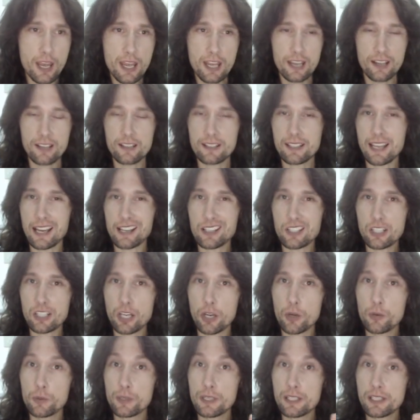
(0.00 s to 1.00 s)
because that
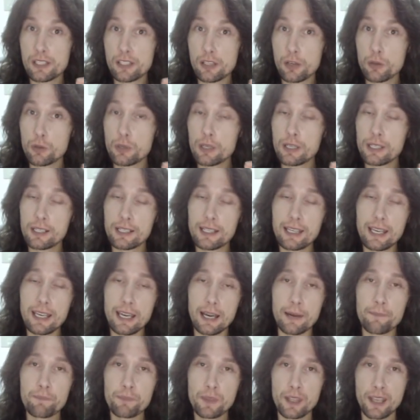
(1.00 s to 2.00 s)
tone is so
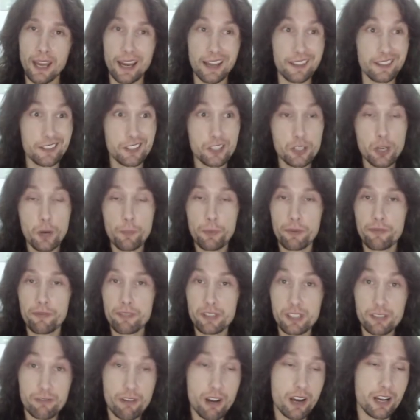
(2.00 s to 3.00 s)
clear at the top of
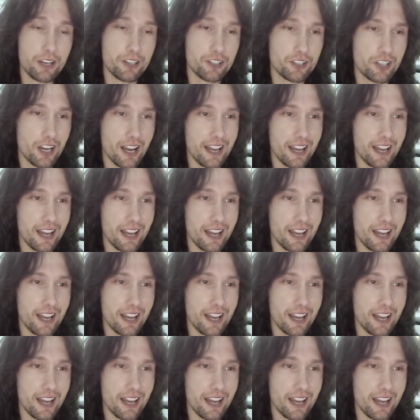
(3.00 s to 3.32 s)
his range.